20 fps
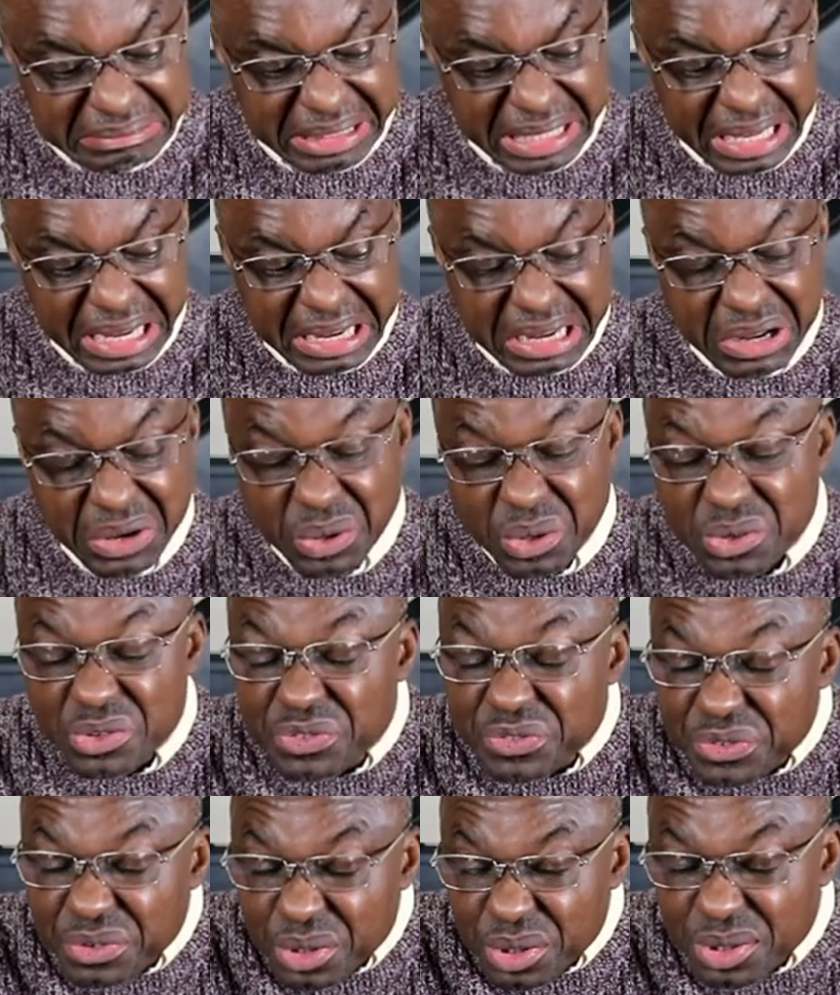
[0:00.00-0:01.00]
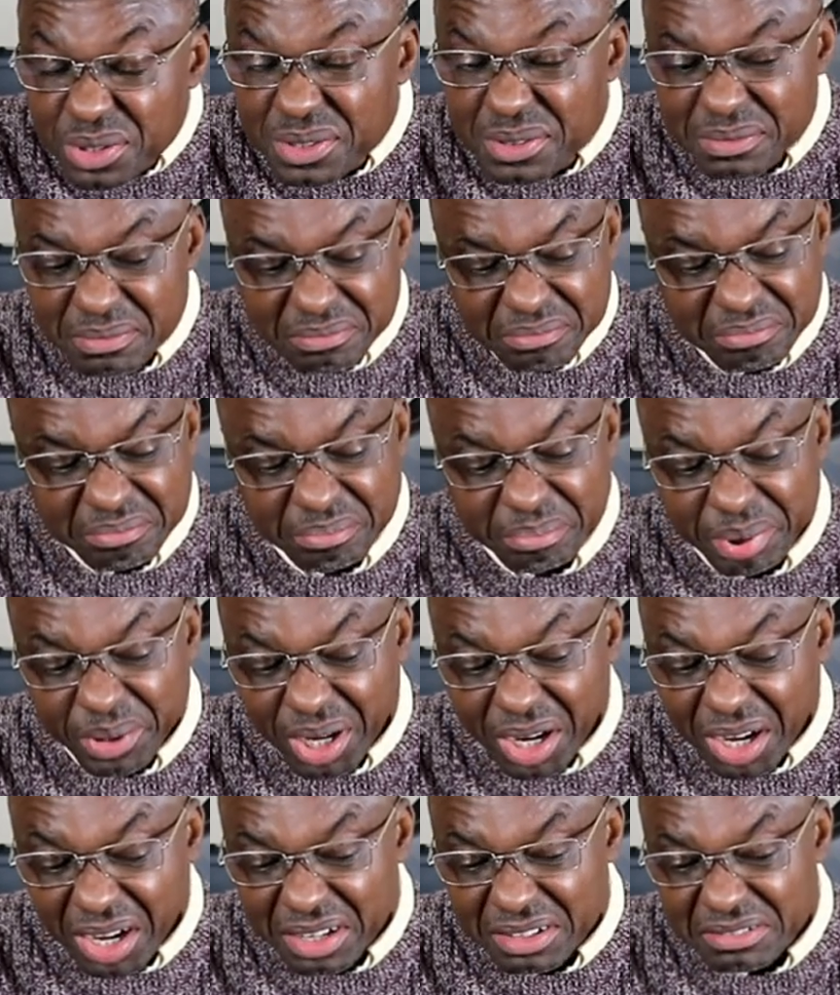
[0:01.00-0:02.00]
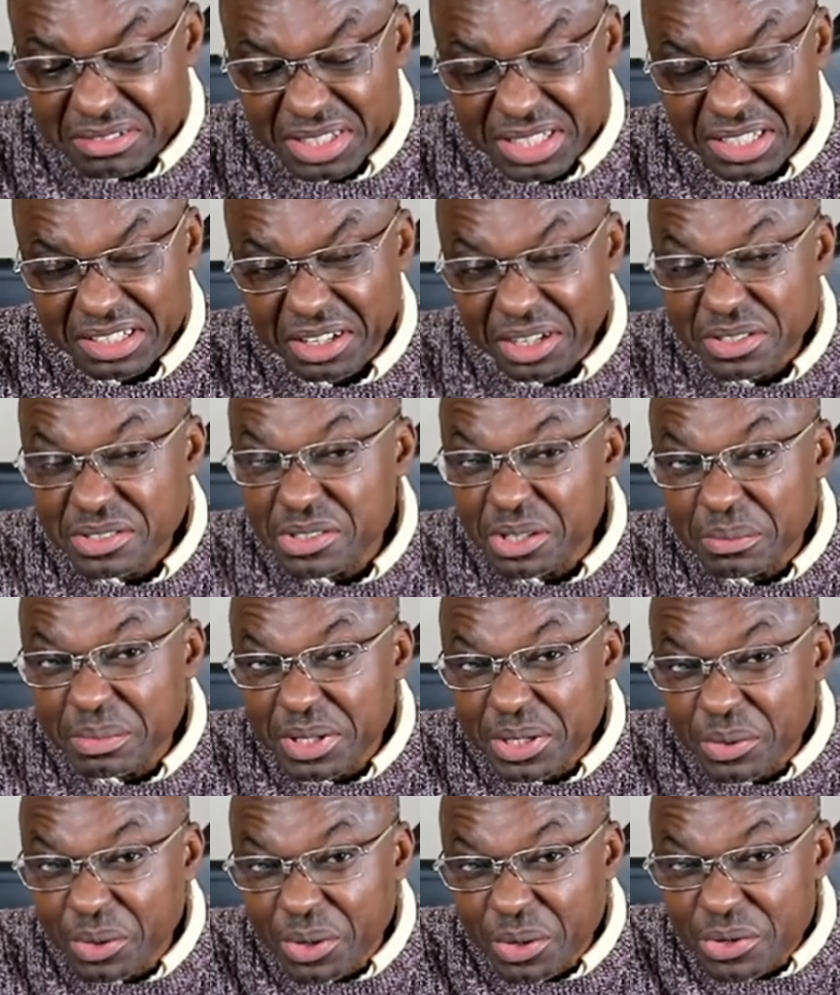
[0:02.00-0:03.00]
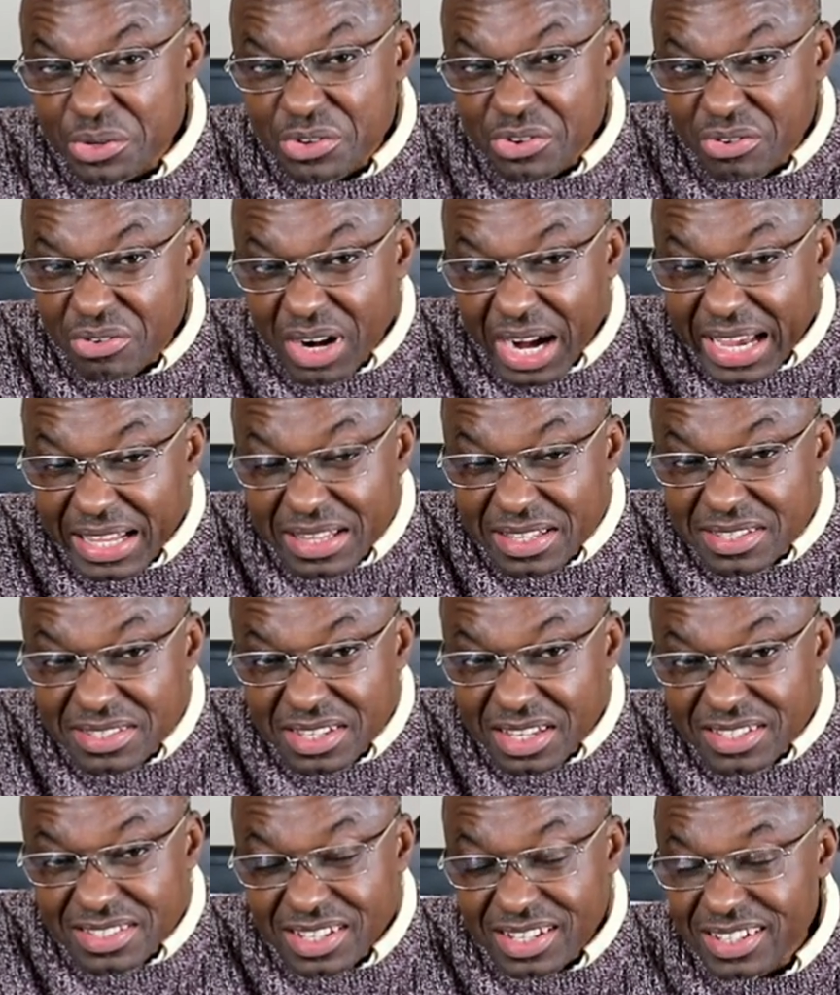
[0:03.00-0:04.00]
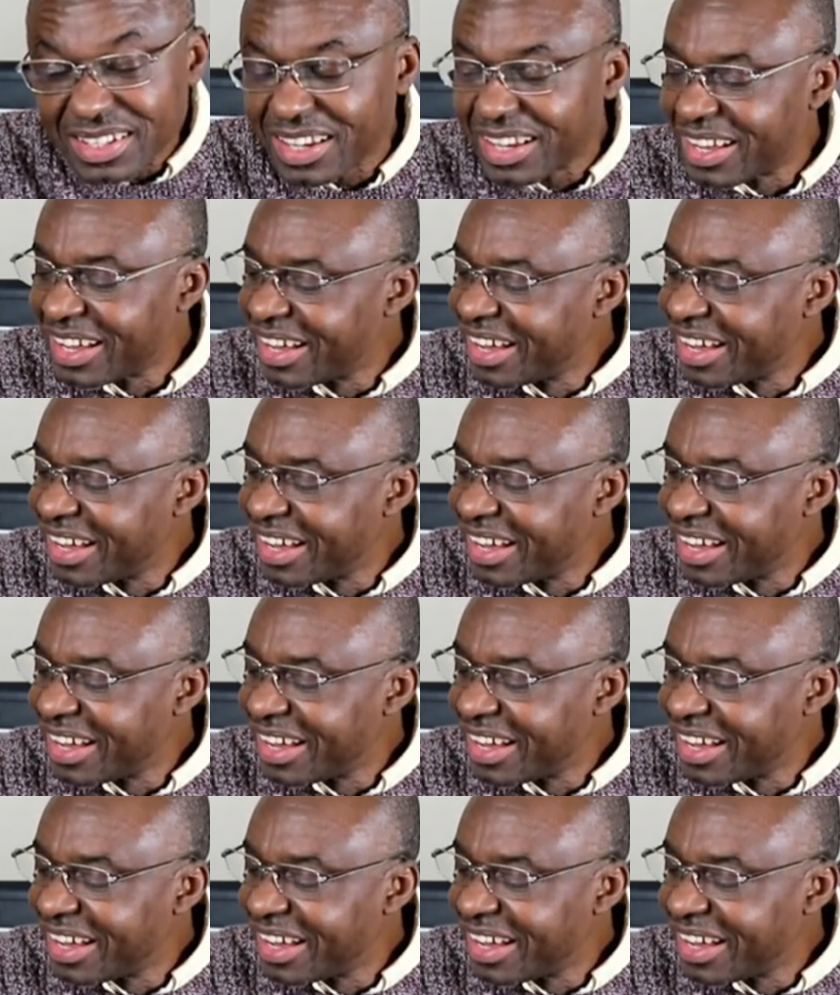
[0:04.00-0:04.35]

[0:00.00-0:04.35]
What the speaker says: a good food, but not something you want to try this season.